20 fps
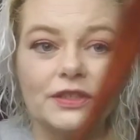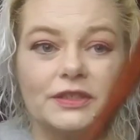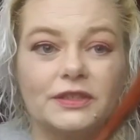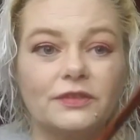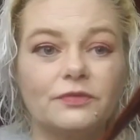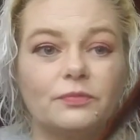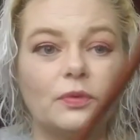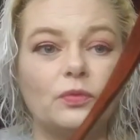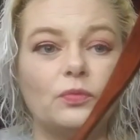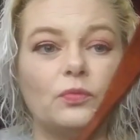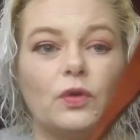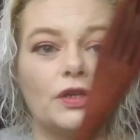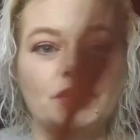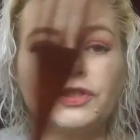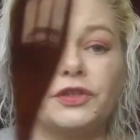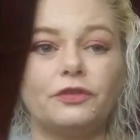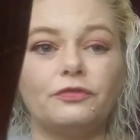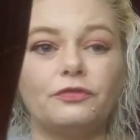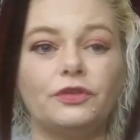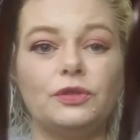These have been
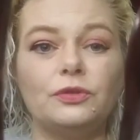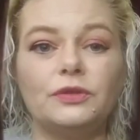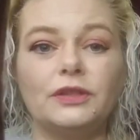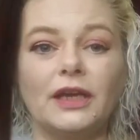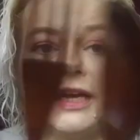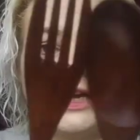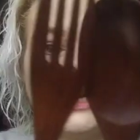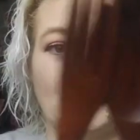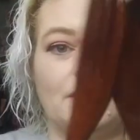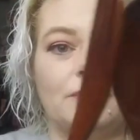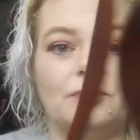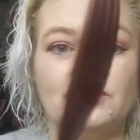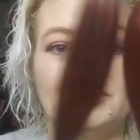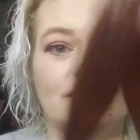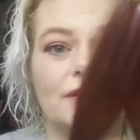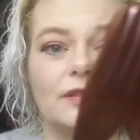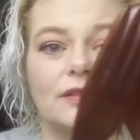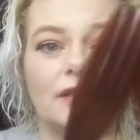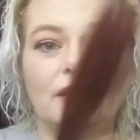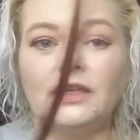washed a few
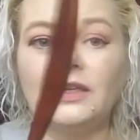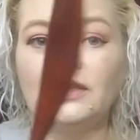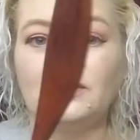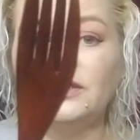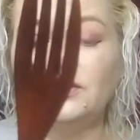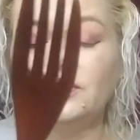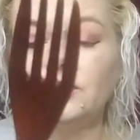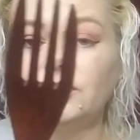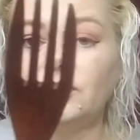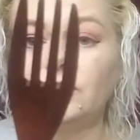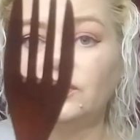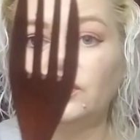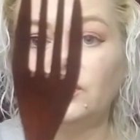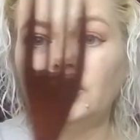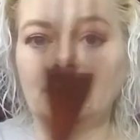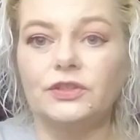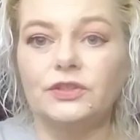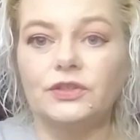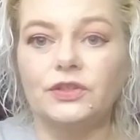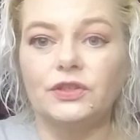times. And they still
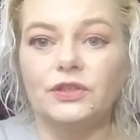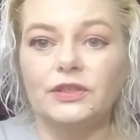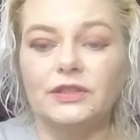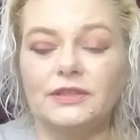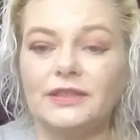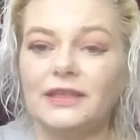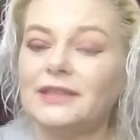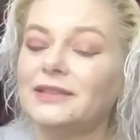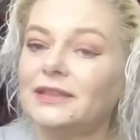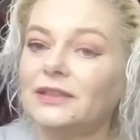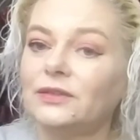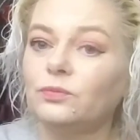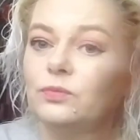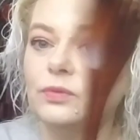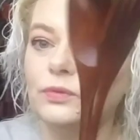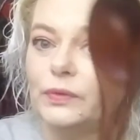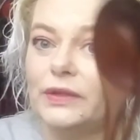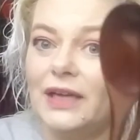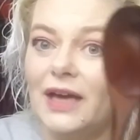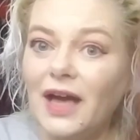look good as they did
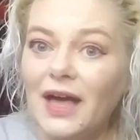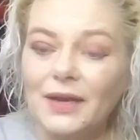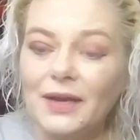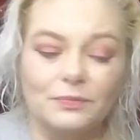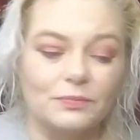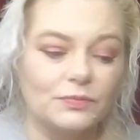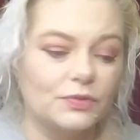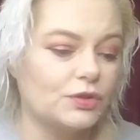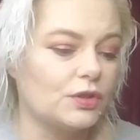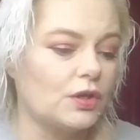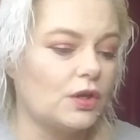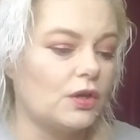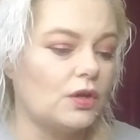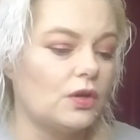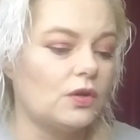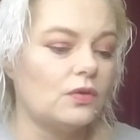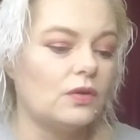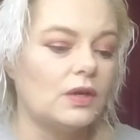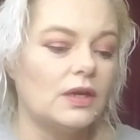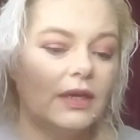when we got them.
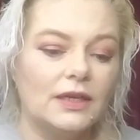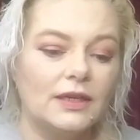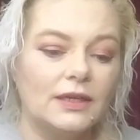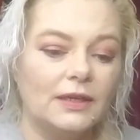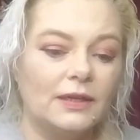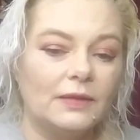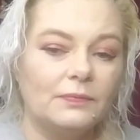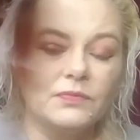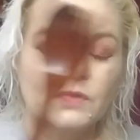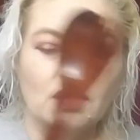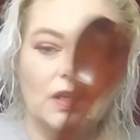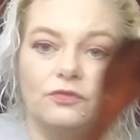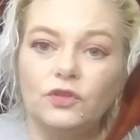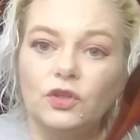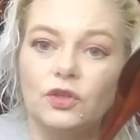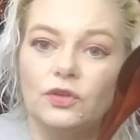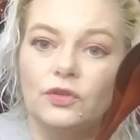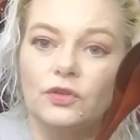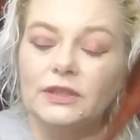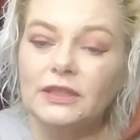So
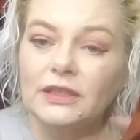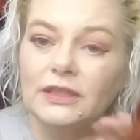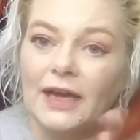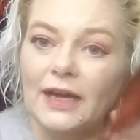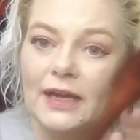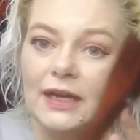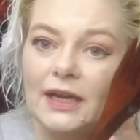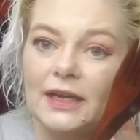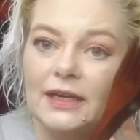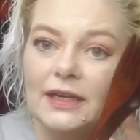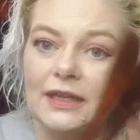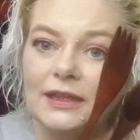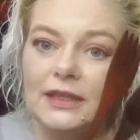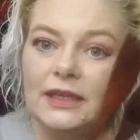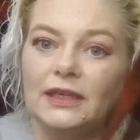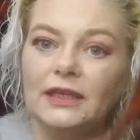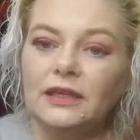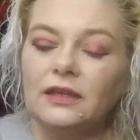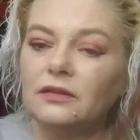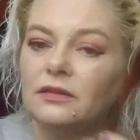if you're into that kind of
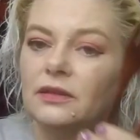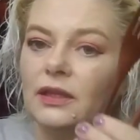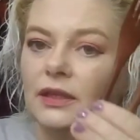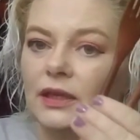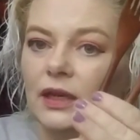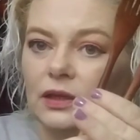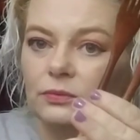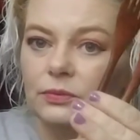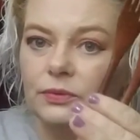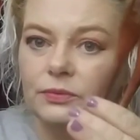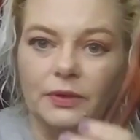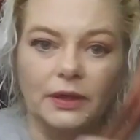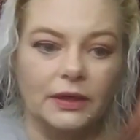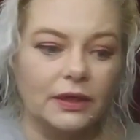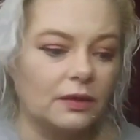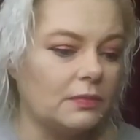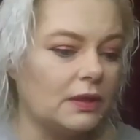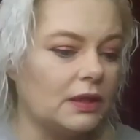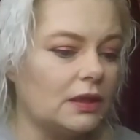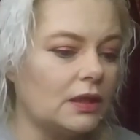thing, then I would
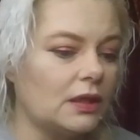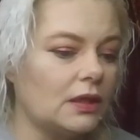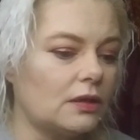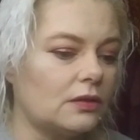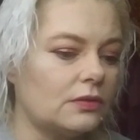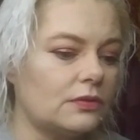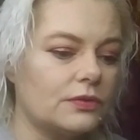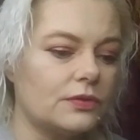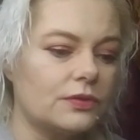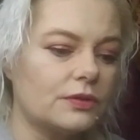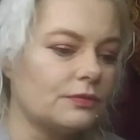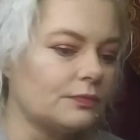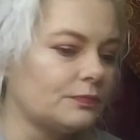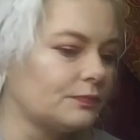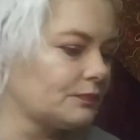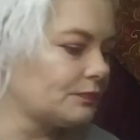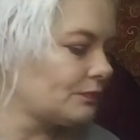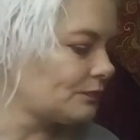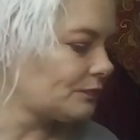recommend those.